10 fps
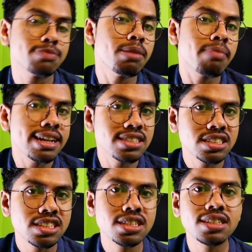As per my
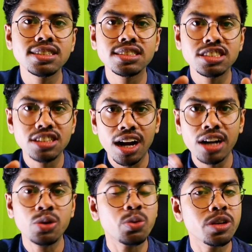suggestion,
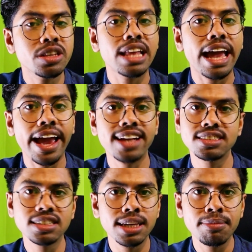start with
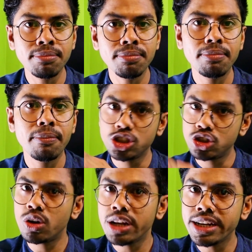Xscheme,
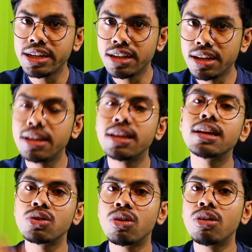install it,
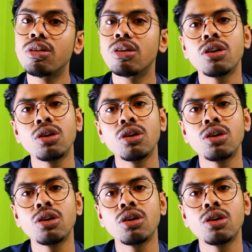draw